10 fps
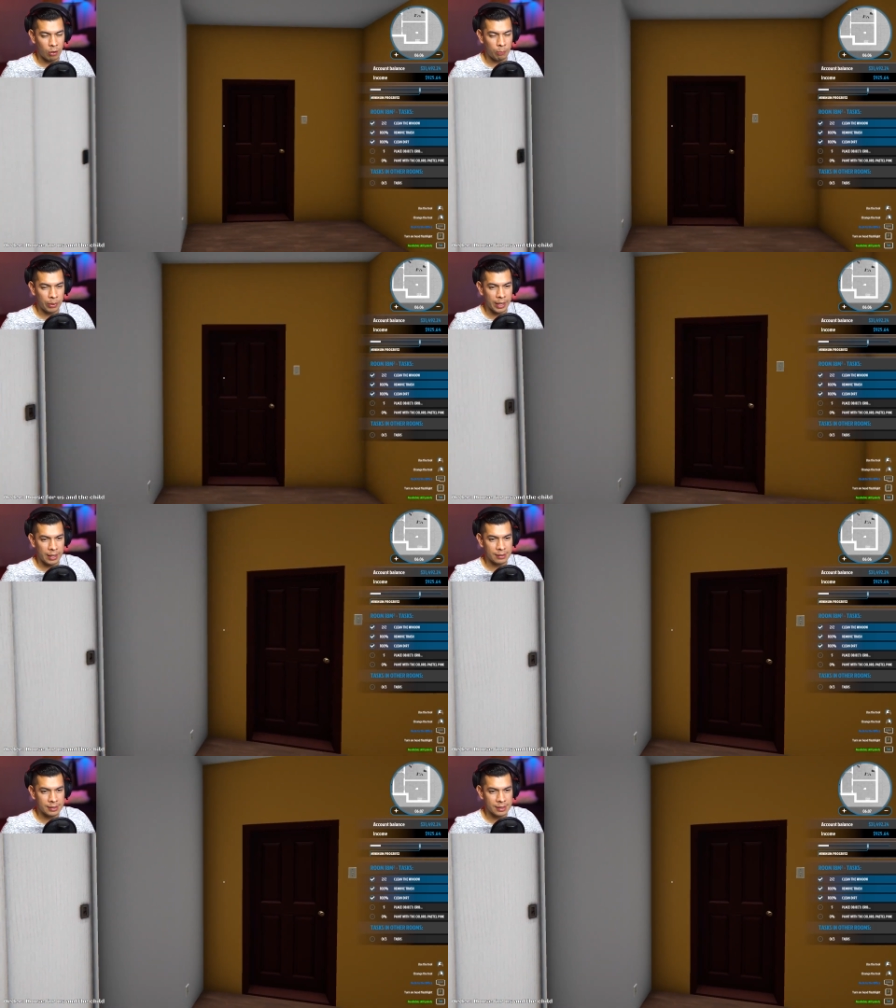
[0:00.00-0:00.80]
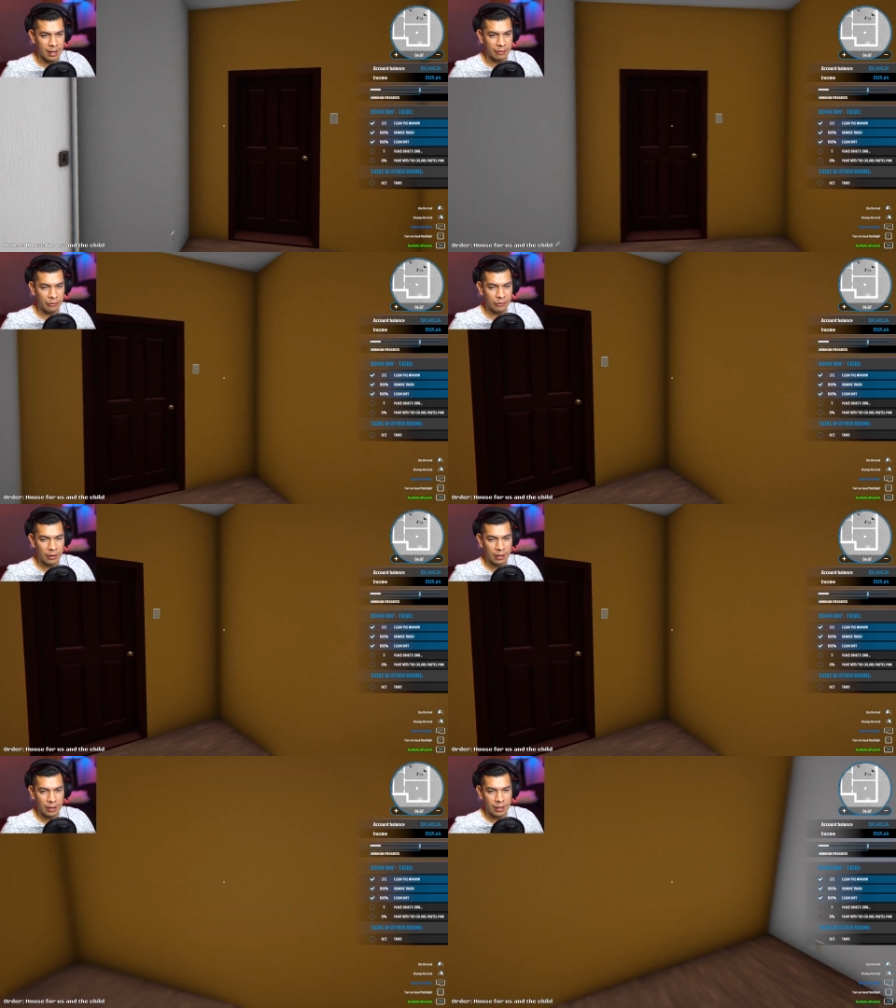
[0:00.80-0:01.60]
or bring in stuff
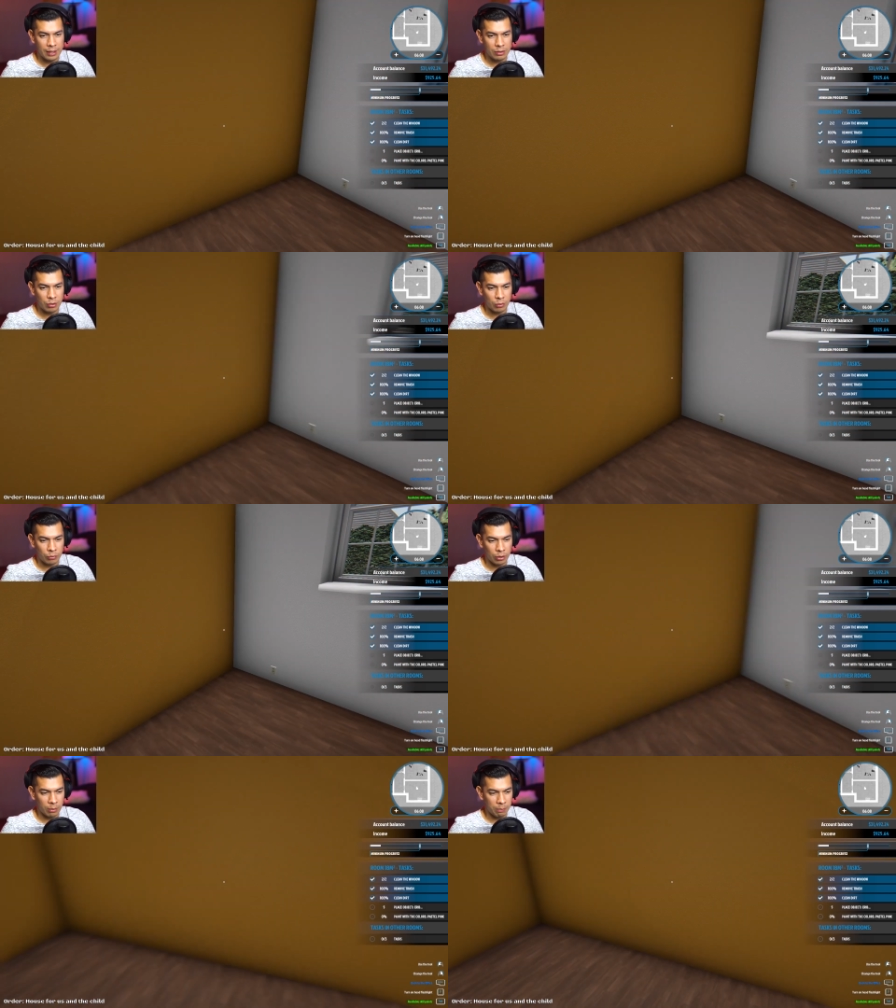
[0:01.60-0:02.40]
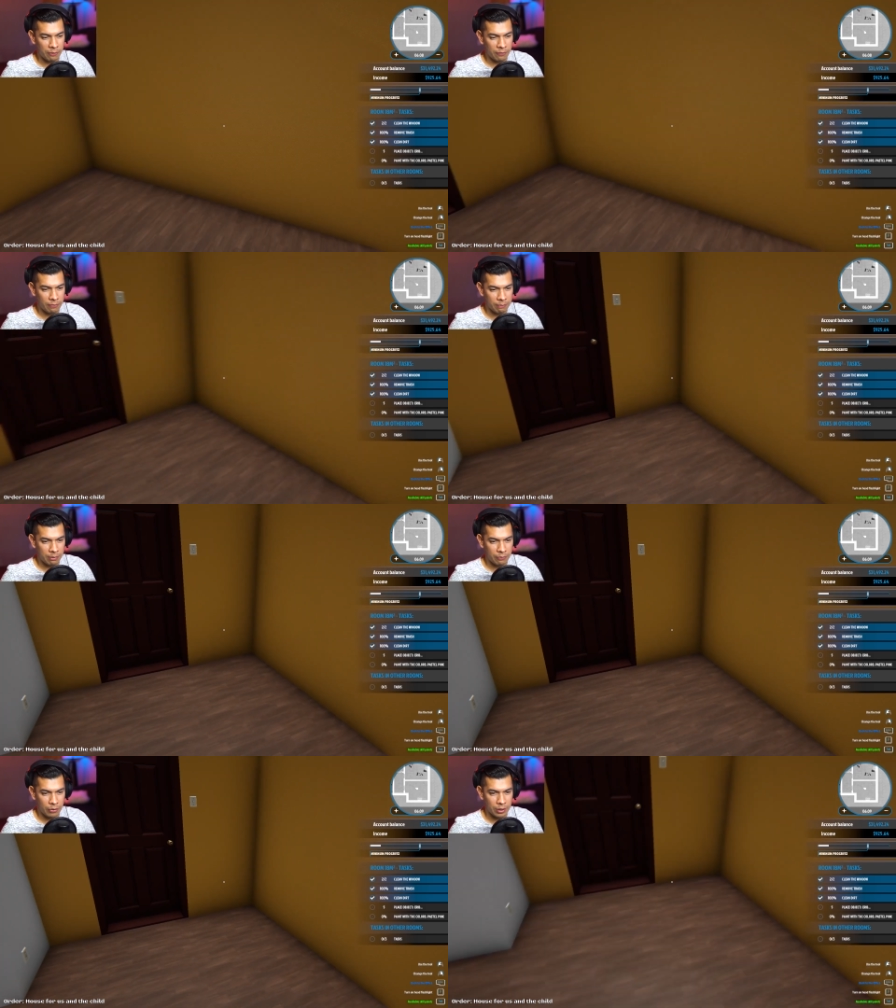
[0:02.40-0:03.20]
into a room bef
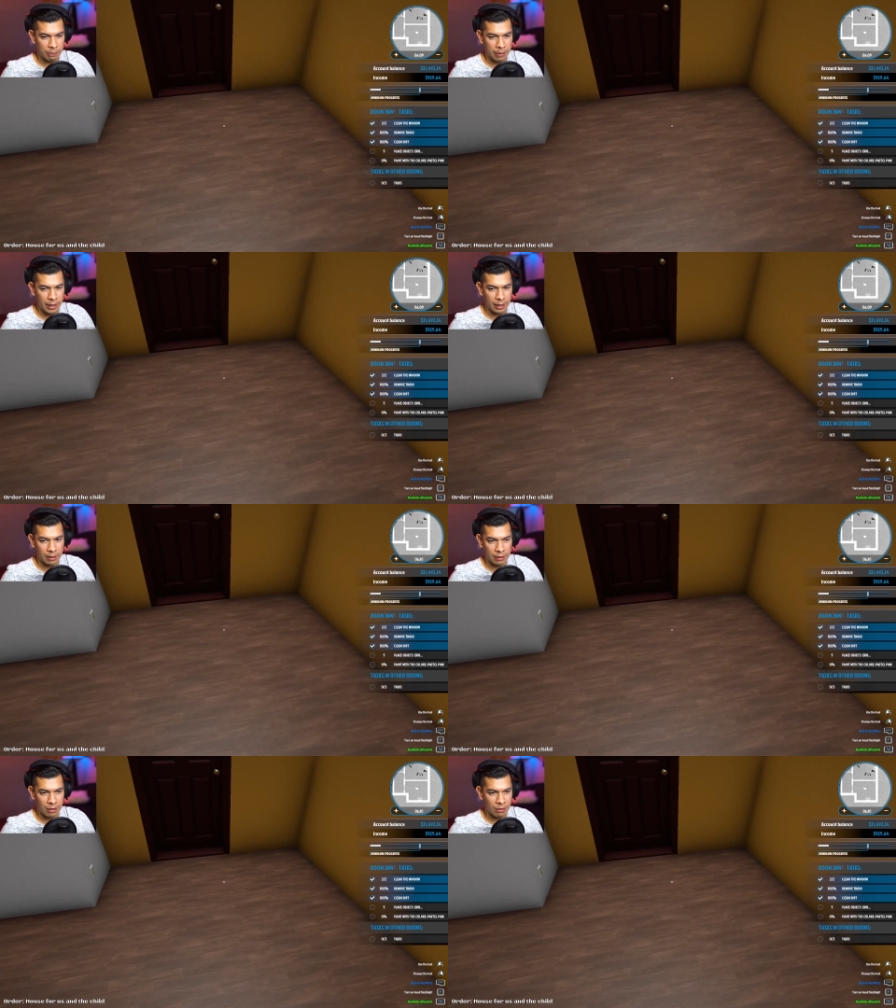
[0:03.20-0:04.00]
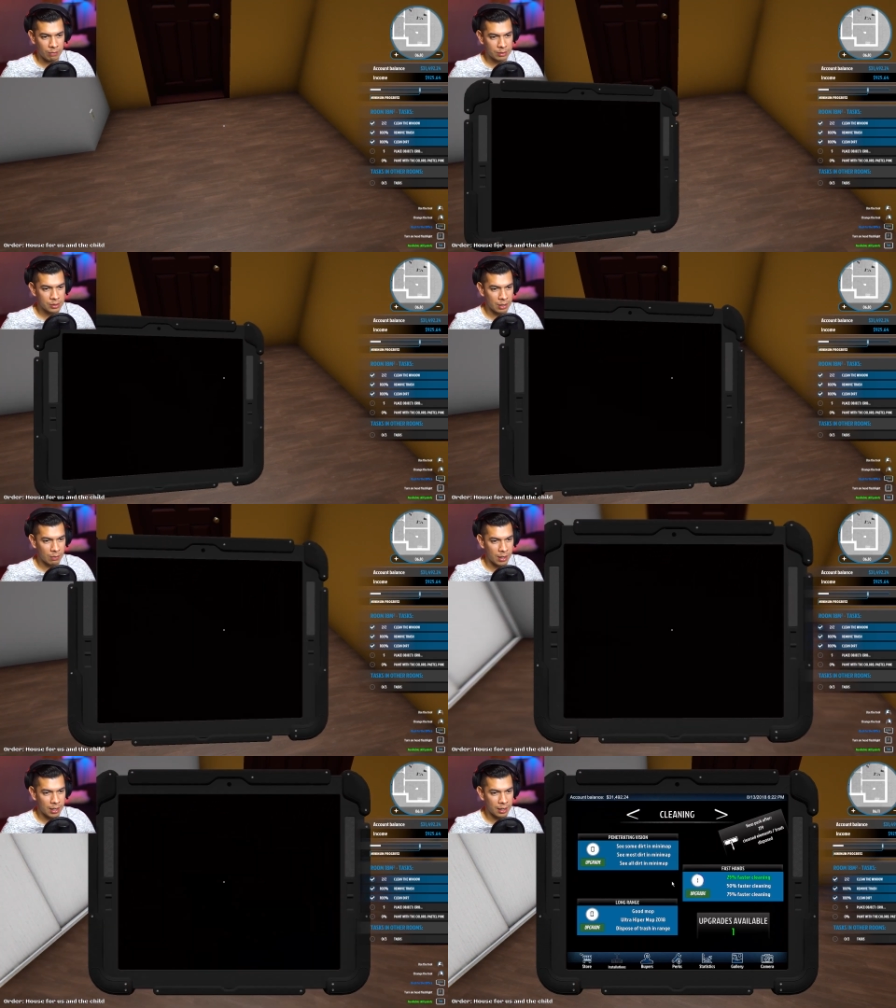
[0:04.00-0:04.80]
before you paint, you know?
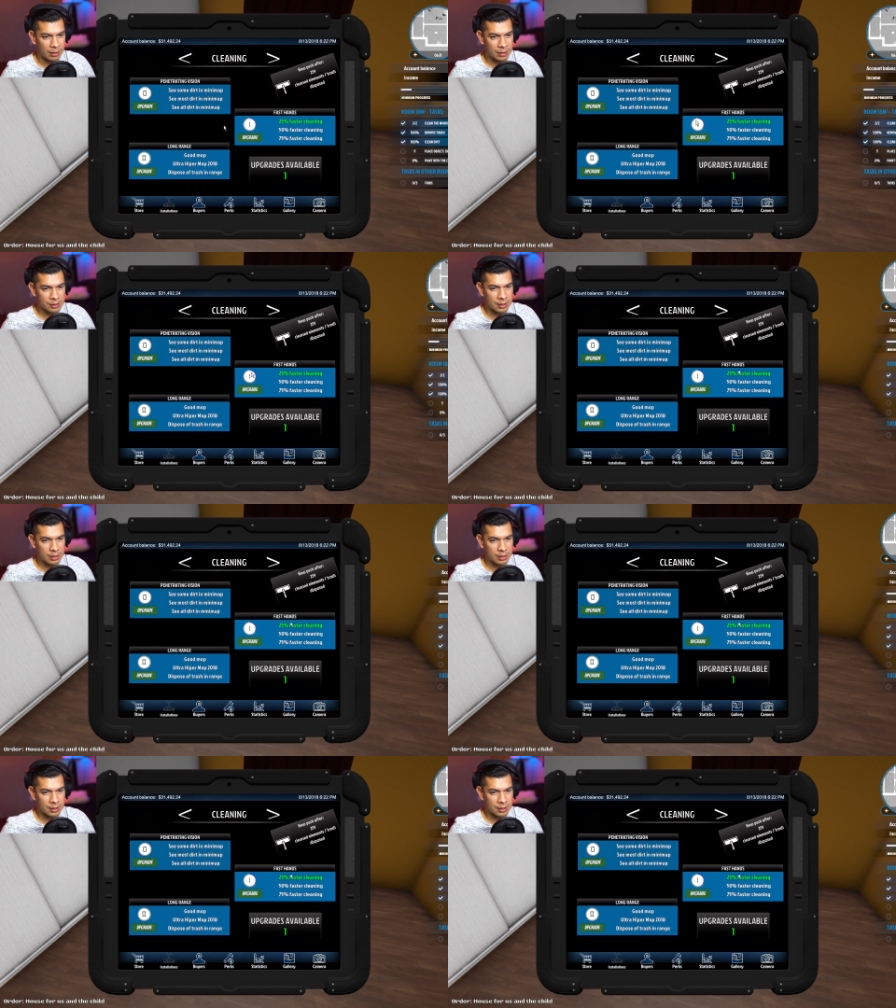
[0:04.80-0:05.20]
So uh, this